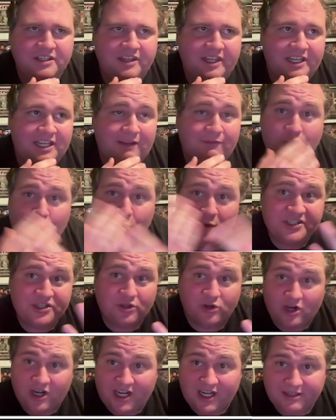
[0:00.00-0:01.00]
like even the ones
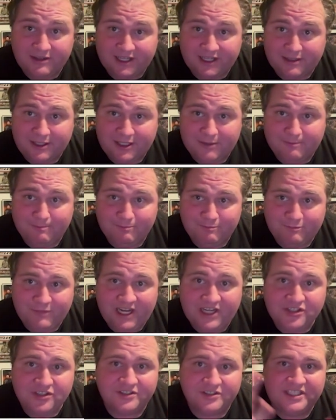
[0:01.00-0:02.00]
who are on like
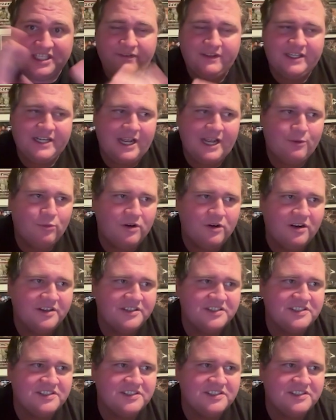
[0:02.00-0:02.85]
major TV networks.